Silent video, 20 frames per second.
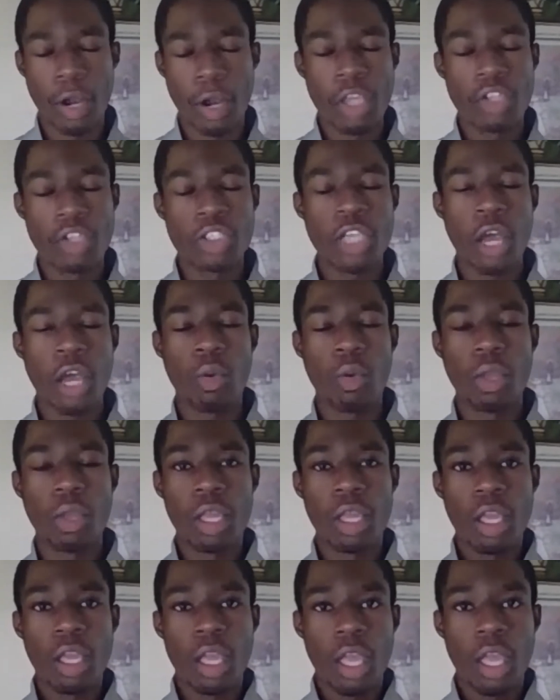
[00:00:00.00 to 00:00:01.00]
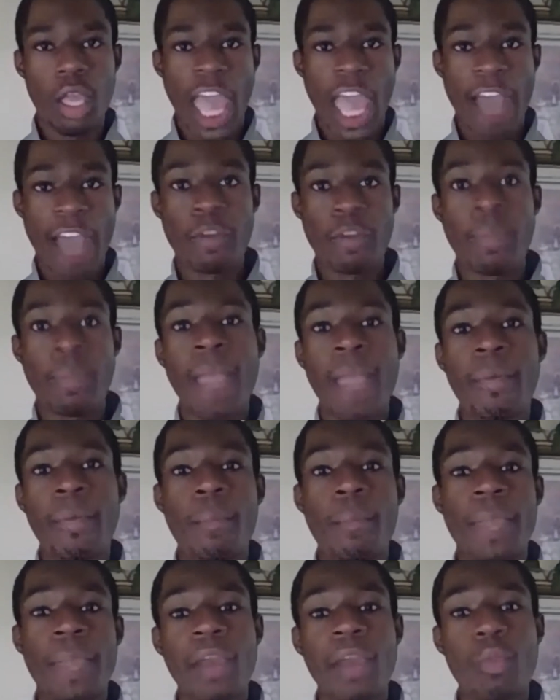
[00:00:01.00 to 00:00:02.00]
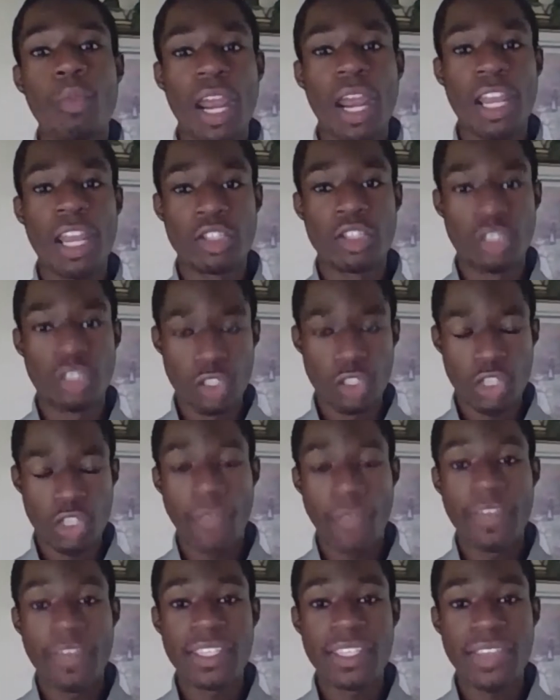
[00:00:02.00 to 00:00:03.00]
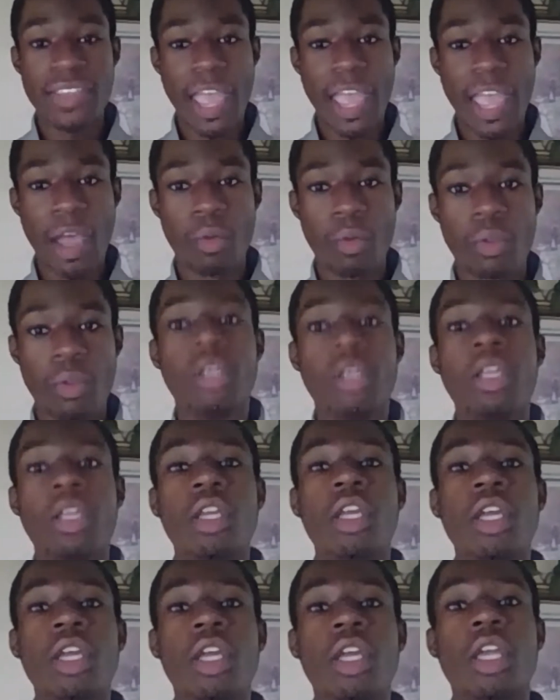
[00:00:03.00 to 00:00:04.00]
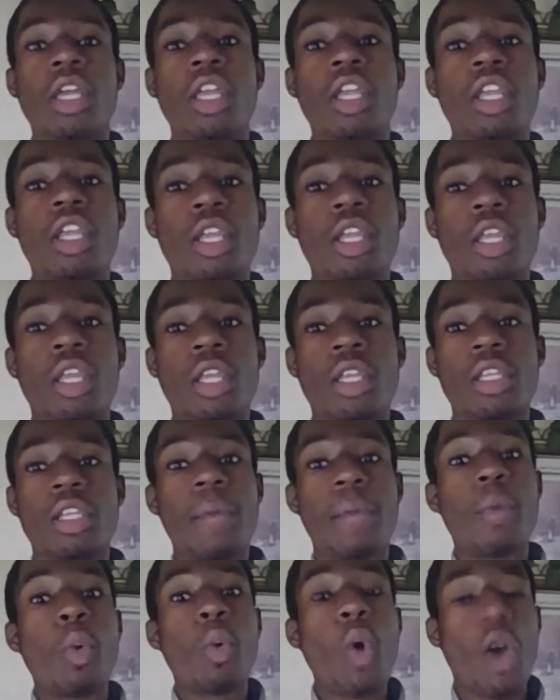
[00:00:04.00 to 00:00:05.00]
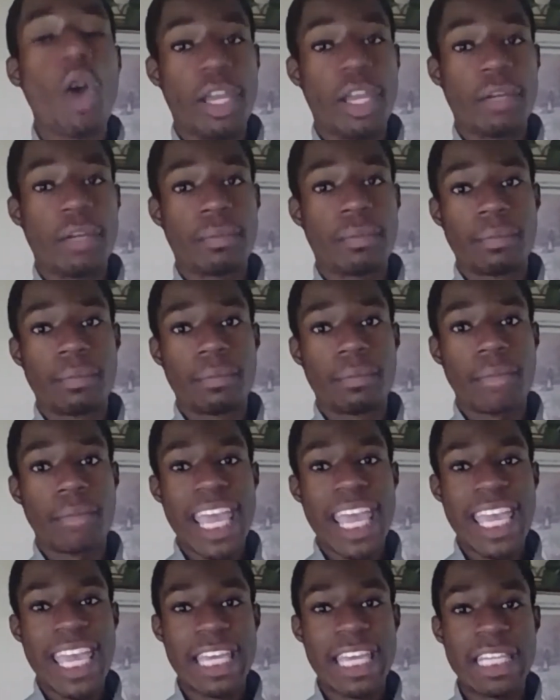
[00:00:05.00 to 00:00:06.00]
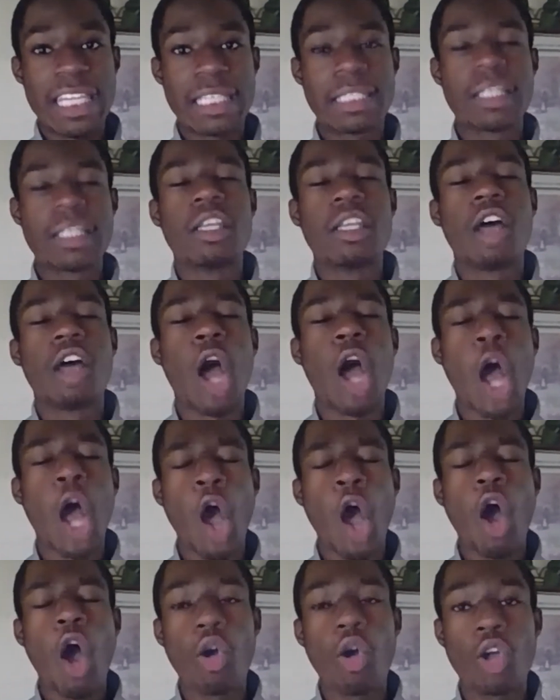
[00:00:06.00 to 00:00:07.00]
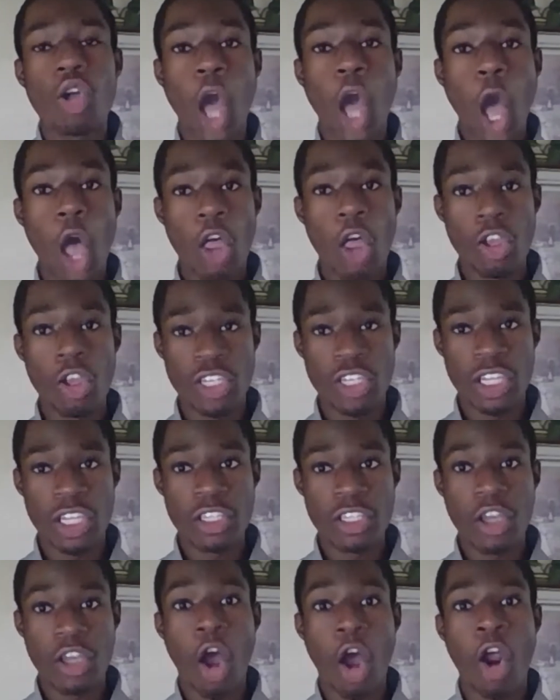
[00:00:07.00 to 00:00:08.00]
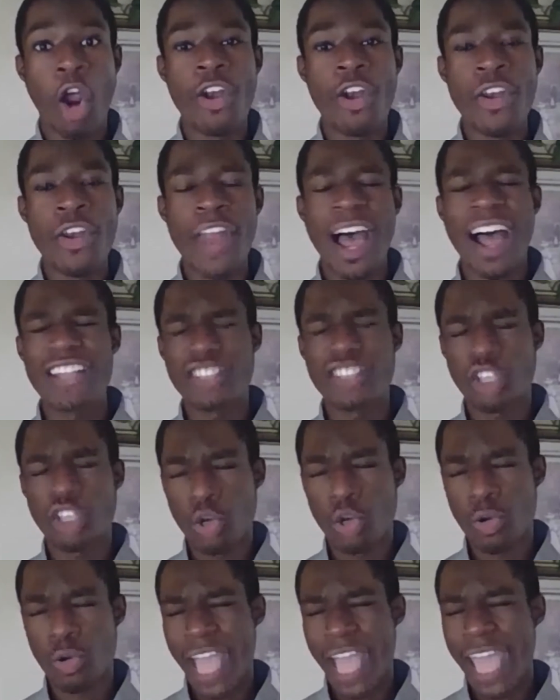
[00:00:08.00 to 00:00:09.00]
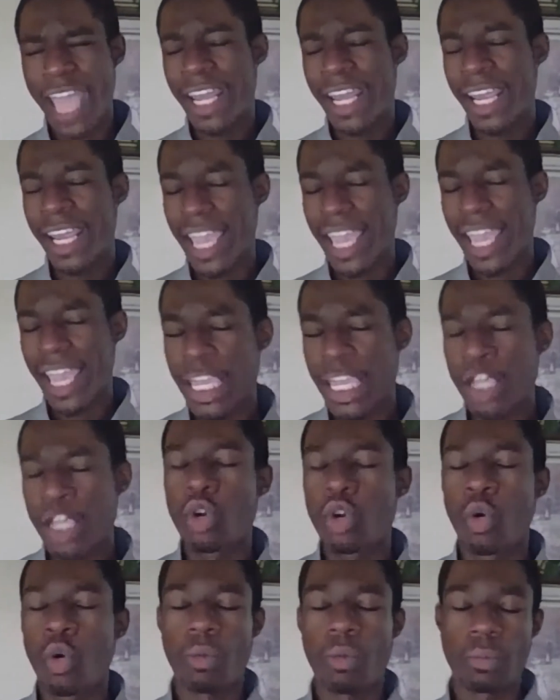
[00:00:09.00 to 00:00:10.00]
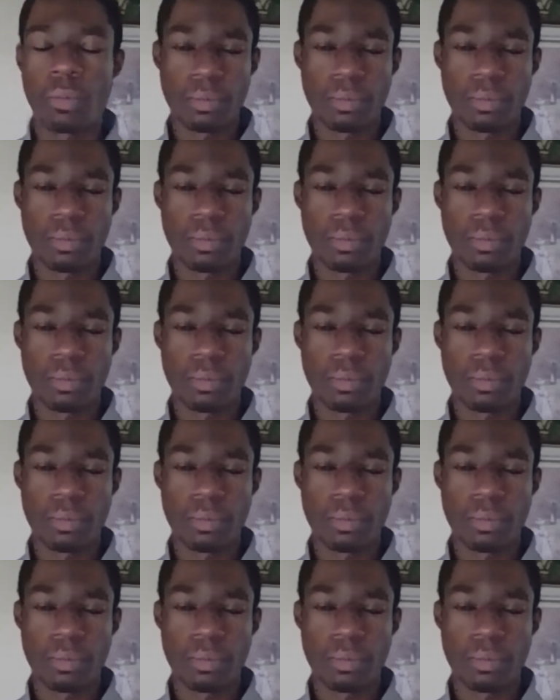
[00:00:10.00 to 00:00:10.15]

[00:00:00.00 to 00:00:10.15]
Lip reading: So have your paper and pen ready. Jot this down. Number 1 is all colleges are not created equal.